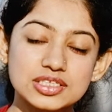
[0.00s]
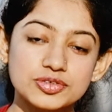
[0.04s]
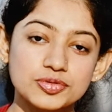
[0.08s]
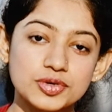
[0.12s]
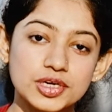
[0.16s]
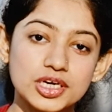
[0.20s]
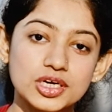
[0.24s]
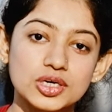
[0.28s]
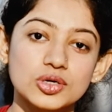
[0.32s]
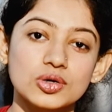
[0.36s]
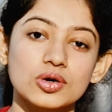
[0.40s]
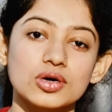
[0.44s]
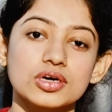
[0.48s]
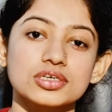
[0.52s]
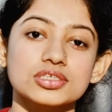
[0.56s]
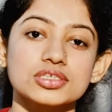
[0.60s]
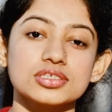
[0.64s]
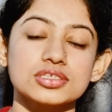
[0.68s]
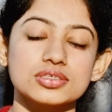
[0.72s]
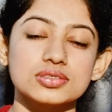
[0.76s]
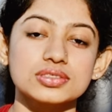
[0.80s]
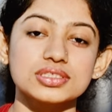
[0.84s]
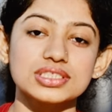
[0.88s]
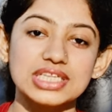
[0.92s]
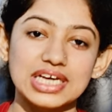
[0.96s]
Next we are
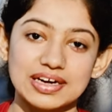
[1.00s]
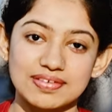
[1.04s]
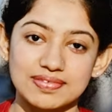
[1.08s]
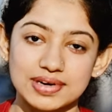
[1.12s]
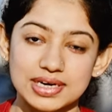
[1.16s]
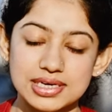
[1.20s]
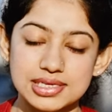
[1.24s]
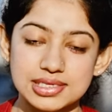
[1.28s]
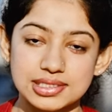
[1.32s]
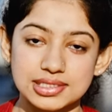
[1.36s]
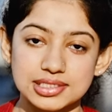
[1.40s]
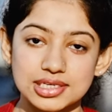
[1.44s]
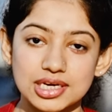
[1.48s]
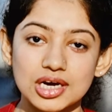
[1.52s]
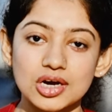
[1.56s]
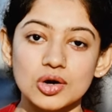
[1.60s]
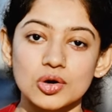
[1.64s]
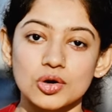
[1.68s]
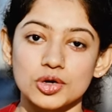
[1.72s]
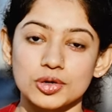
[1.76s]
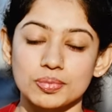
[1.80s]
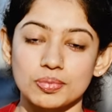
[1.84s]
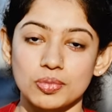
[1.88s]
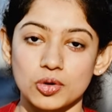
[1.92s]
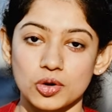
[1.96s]
going to do
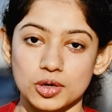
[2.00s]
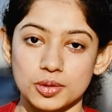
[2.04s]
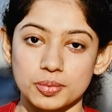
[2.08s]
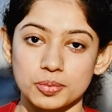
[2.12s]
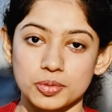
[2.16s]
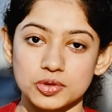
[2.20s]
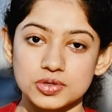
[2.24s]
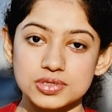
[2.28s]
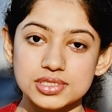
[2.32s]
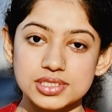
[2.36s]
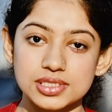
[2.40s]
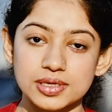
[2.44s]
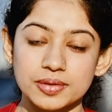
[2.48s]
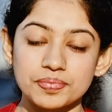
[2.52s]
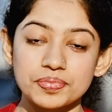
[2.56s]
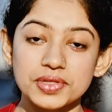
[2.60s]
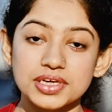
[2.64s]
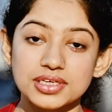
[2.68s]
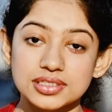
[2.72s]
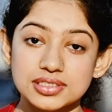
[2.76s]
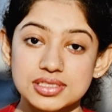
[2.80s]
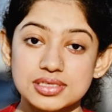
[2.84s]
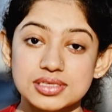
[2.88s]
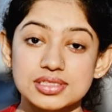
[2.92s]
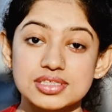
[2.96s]
Navasana or board pose.